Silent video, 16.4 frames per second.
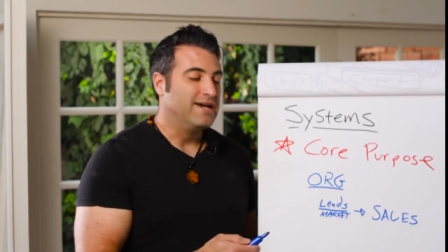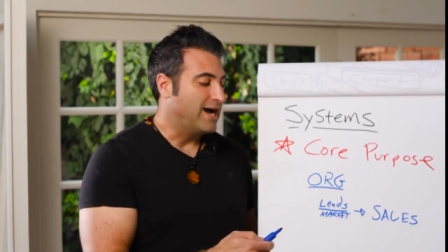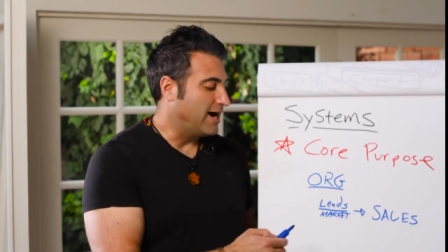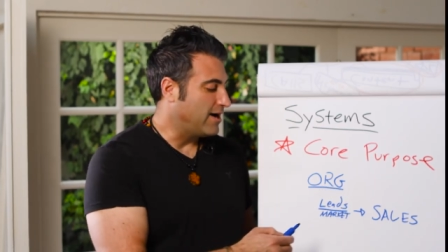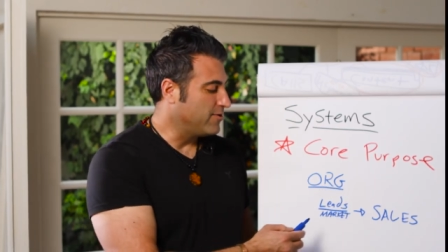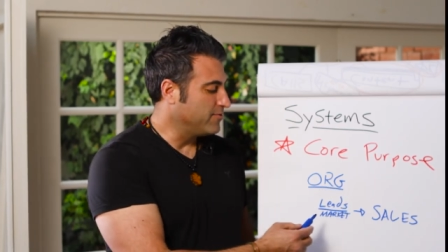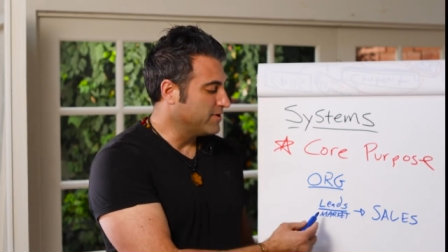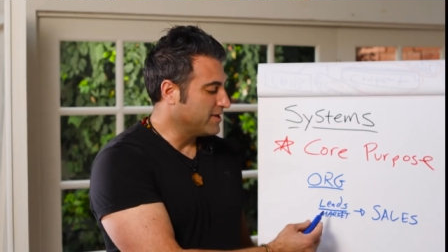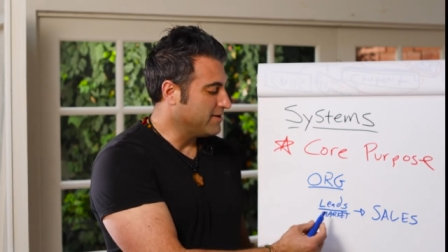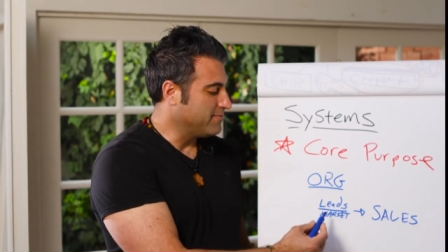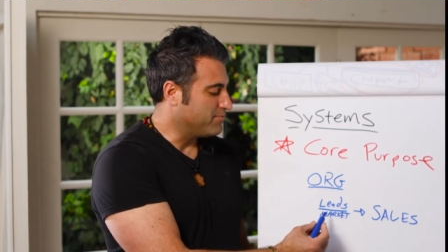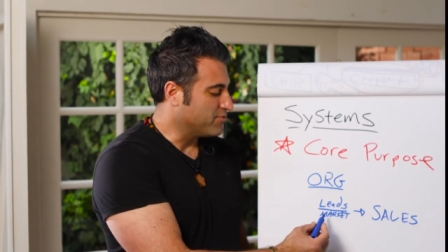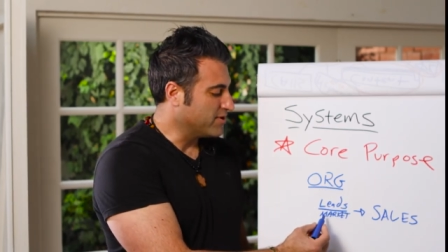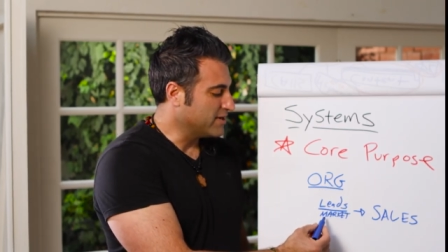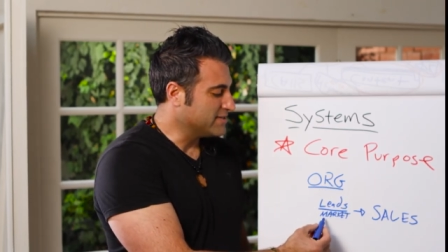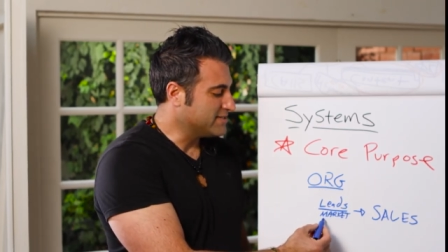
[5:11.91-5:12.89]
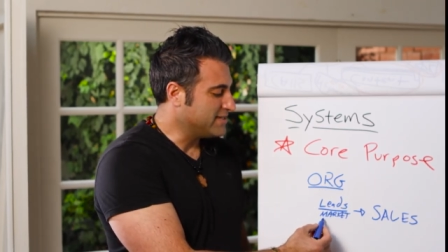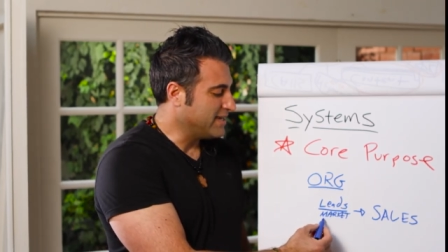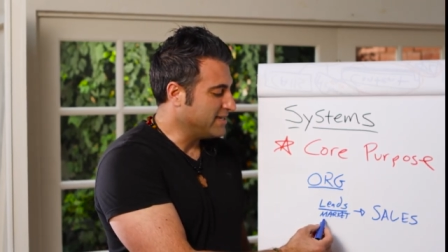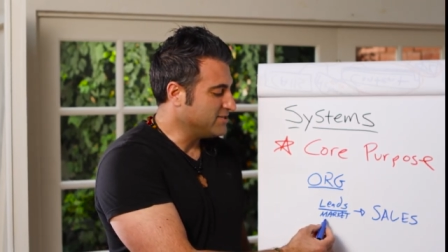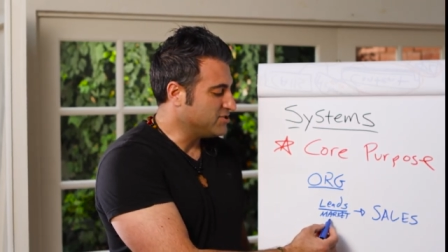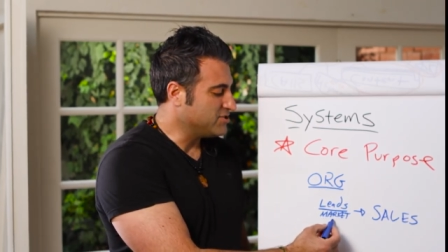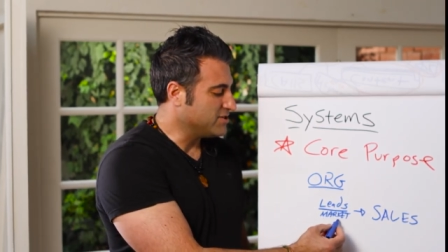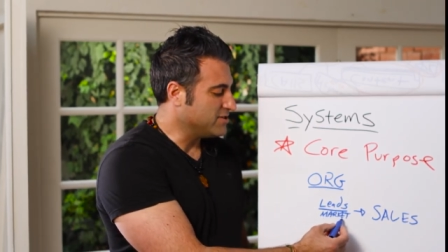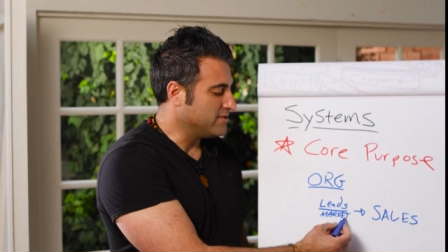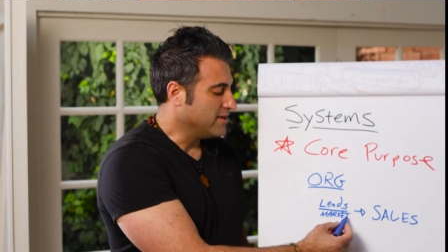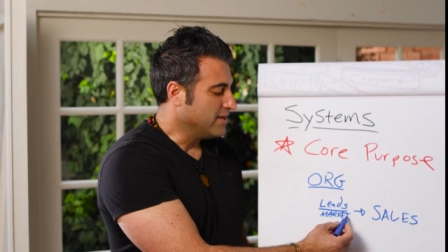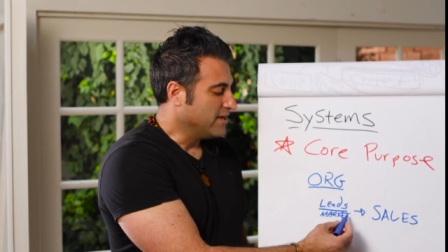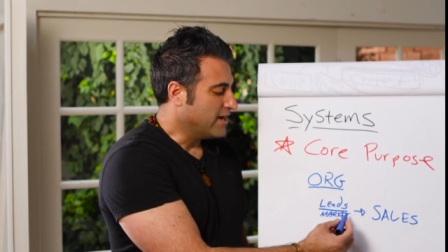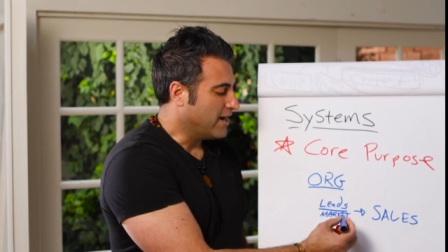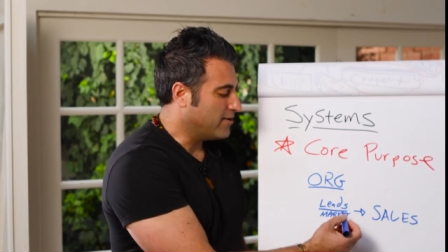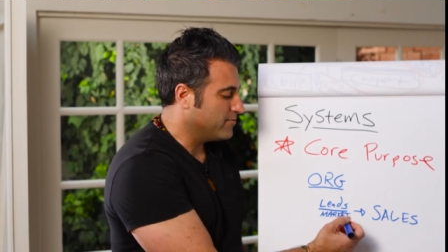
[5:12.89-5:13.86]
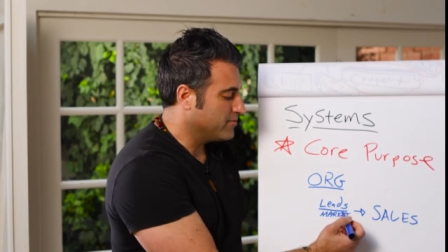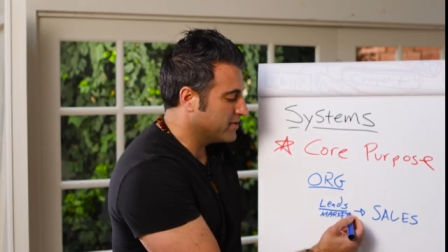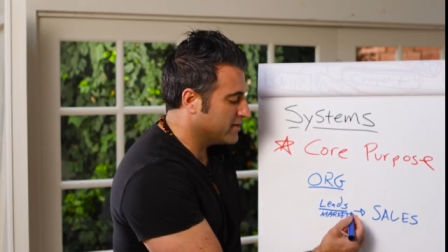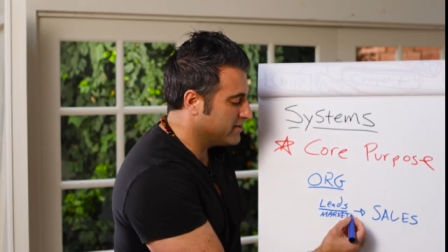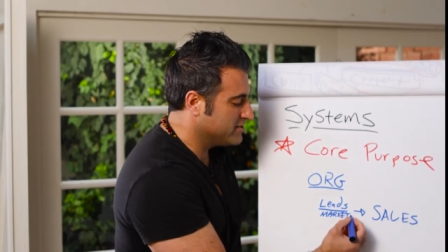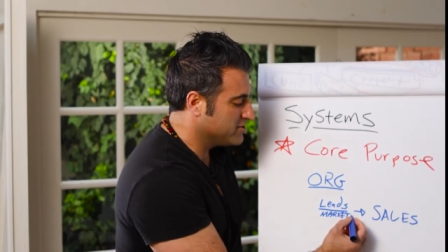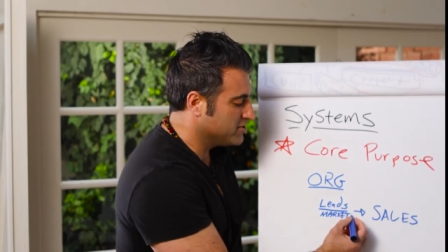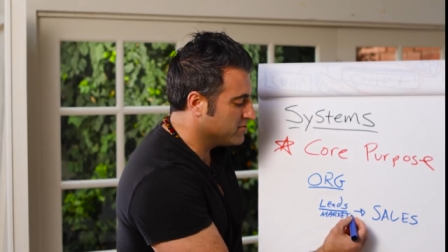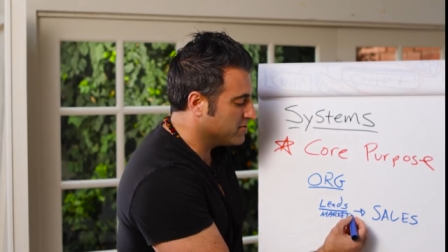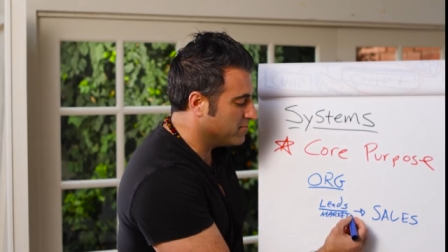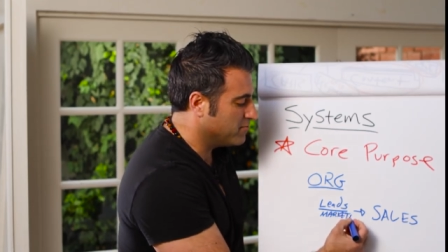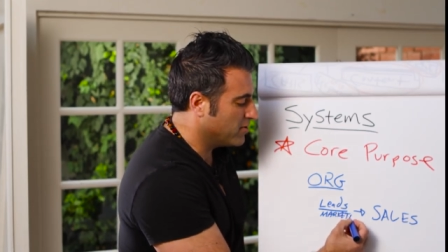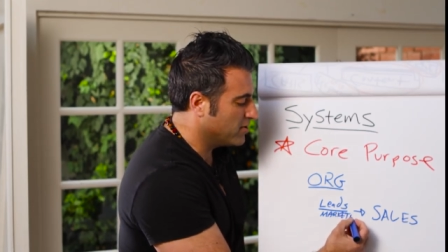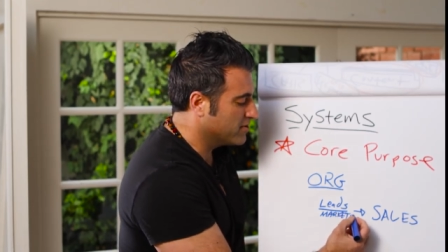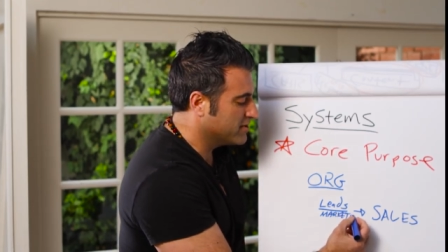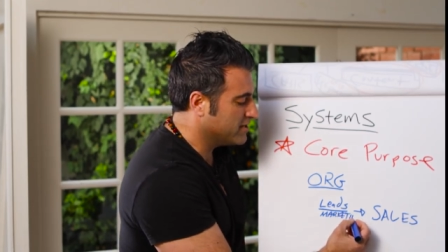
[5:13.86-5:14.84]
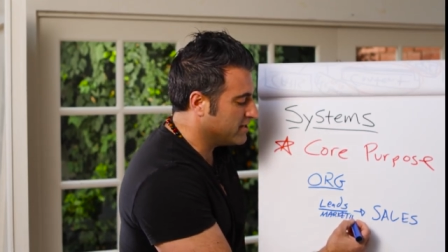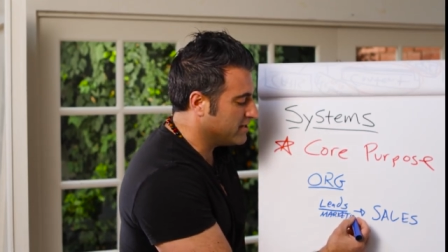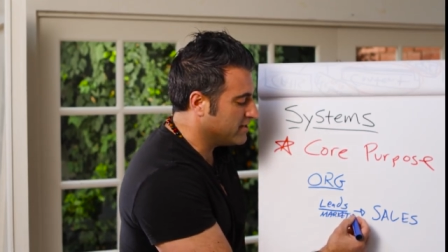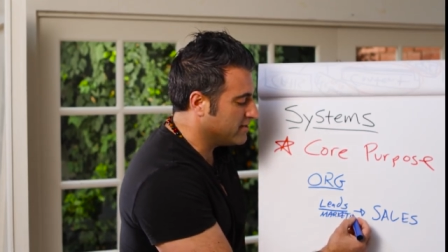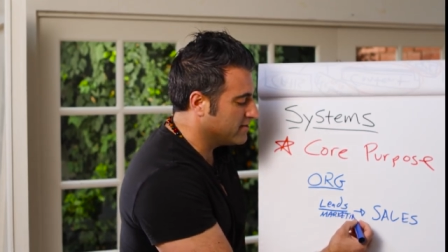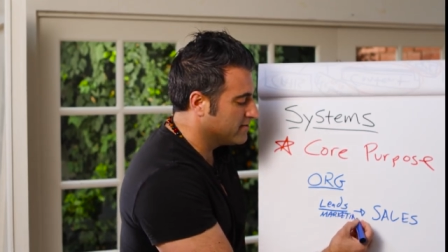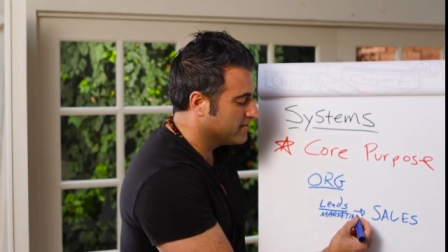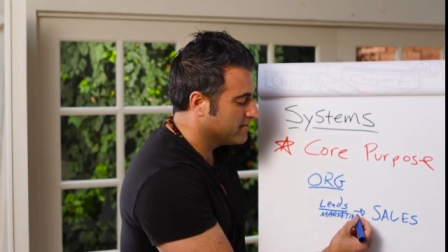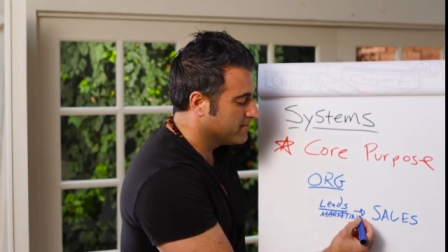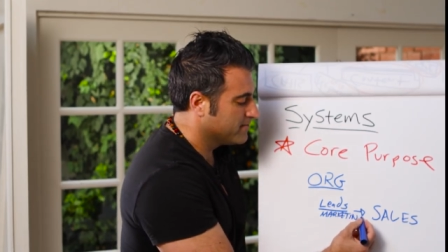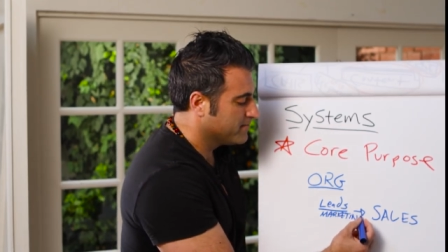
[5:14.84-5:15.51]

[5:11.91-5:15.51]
How are we going to bring attention? How are we going to do the marketing